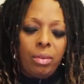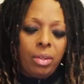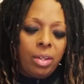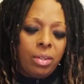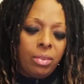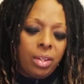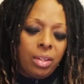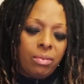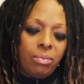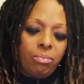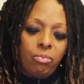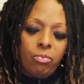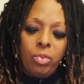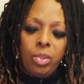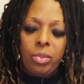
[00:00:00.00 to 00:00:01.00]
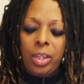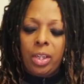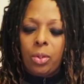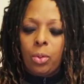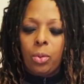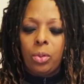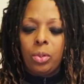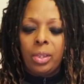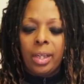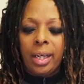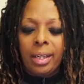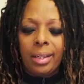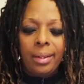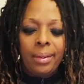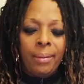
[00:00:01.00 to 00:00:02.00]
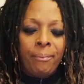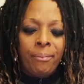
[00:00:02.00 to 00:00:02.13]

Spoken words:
you know, really cool, like,